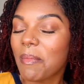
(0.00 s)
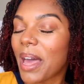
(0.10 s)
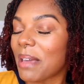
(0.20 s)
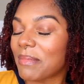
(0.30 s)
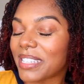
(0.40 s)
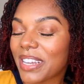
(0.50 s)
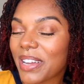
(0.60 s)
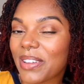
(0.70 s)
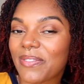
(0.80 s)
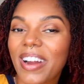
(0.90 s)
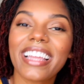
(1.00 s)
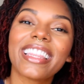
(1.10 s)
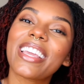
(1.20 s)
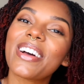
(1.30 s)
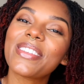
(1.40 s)
My name is Darian Wright.
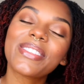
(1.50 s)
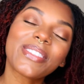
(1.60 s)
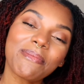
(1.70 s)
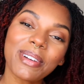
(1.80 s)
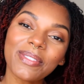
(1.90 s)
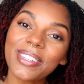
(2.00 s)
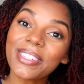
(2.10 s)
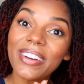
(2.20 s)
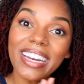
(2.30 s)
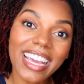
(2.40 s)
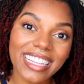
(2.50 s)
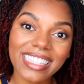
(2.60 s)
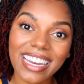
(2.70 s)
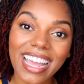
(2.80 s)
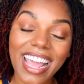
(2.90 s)
Thank y'all so much for tuning in
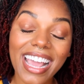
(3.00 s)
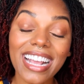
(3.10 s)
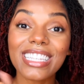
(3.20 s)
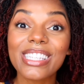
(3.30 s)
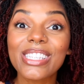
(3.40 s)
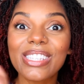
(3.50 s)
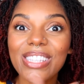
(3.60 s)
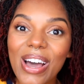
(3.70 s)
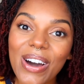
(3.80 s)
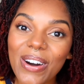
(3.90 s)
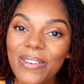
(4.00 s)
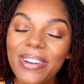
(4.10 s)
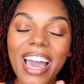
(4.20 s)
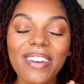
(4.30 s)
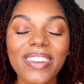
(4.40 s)
today. So
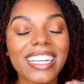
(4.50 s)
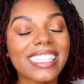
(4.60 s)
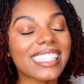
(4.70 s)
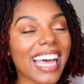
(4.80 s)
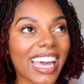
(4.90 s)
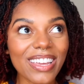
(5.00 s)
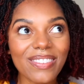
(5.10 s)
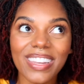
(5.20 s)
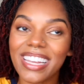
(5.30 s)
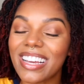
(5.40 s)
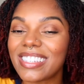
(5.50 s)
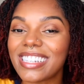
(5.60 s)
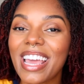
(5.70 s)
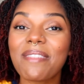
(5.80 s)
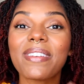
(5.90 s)
we have an exciting video
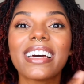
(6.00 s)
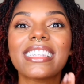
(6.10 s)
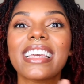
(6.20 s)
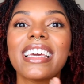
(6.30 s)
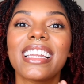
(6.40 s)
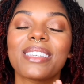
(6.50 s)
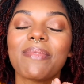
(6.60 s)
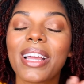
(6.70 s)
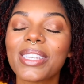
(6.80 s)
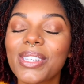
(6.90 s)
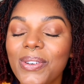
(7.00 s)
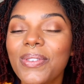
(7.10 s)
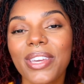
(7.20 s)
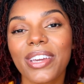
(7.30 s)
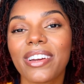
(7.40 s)
today because it is my
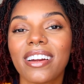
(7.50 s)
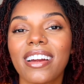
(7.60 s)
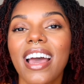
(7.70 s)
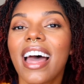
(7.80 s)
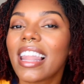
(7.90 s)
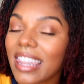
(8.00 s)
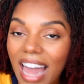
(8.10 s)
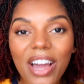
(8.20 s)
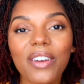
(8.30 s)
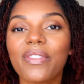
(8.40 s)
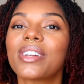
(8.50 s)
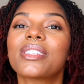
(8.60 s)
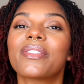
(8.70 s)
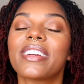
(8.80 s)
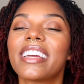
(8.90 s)
2-year
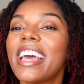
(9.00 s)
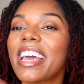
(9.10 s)
Locaversary.